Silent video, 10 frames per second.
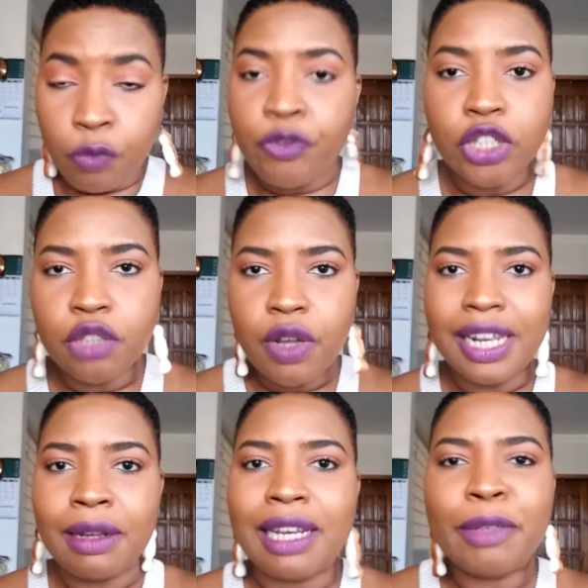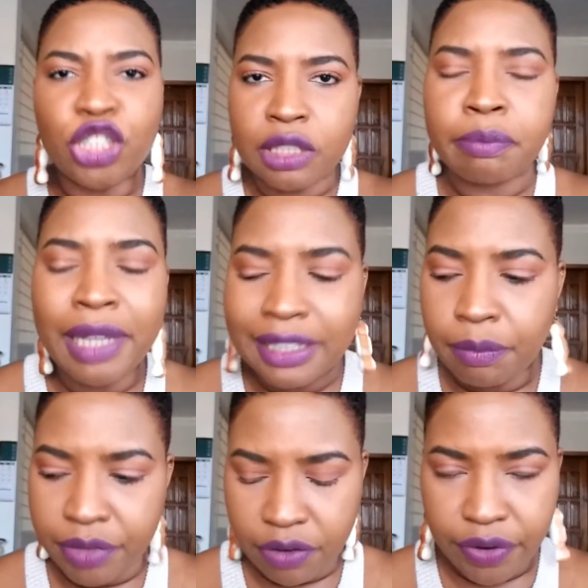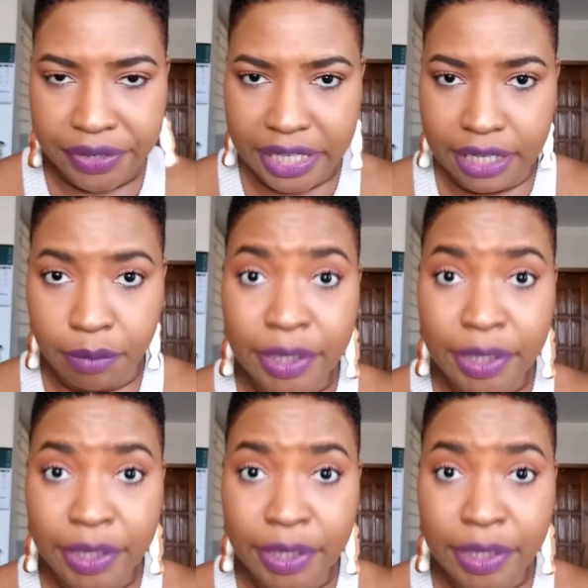first of all, let me just make something very clear,